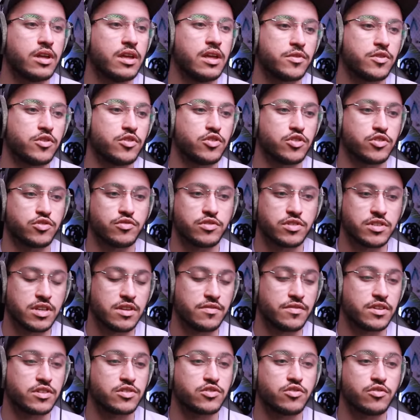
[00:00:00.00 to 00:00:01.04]
you're just
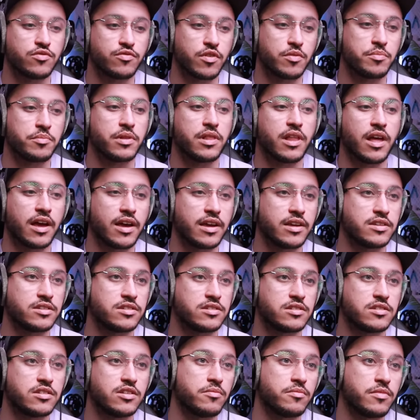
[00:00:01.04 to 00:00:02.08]
receiving sort of
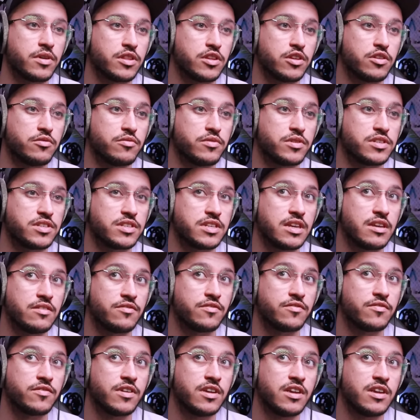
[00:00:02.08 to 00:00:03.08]
replies, whether you receive